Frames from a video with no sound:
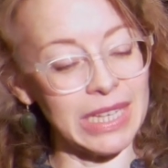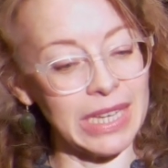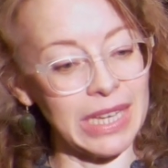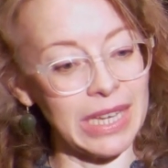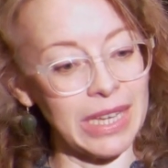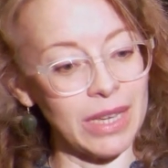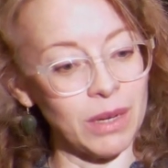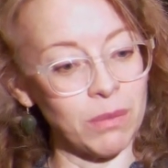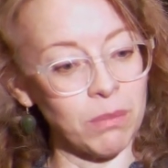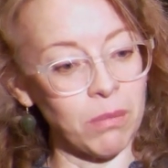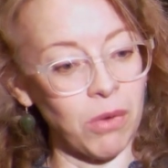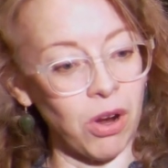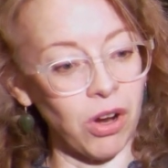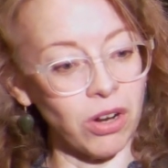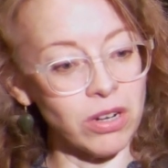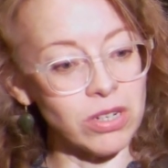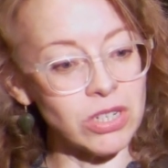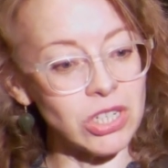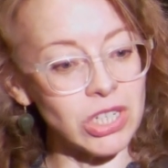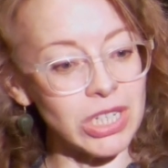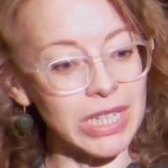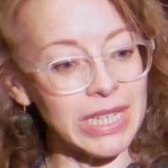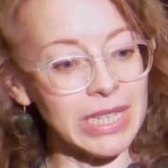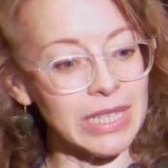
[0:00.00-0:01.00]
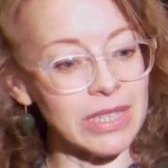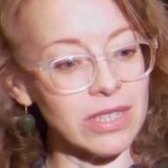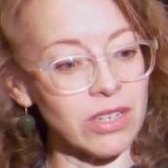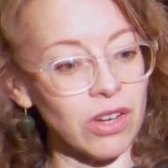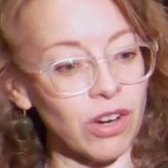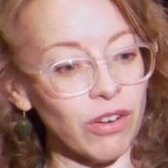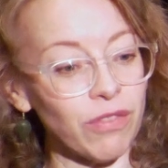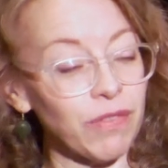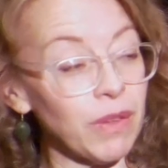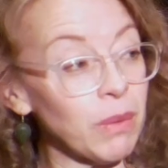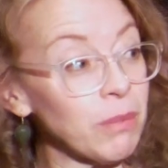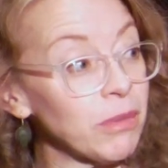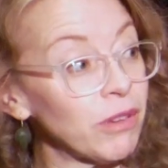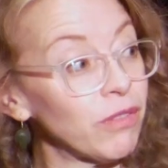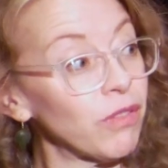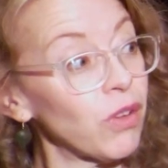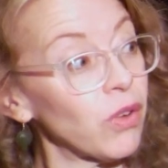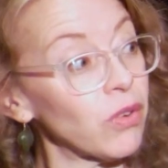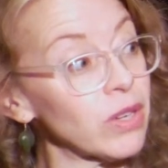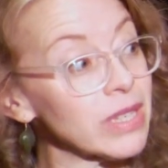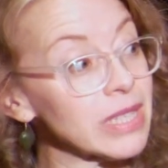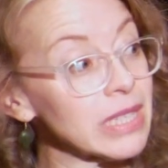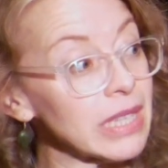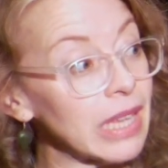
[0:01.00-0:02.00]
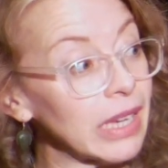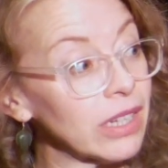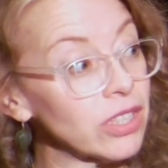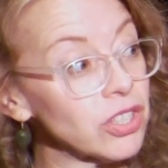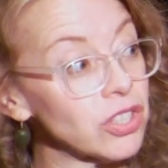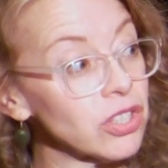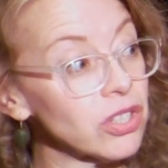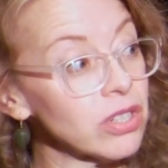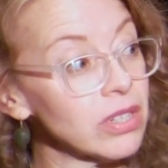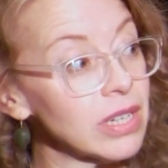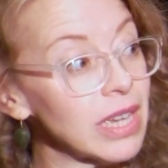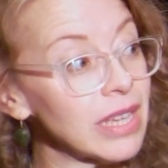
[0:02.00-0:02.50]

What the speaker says: in March is our Film and Focus lecture.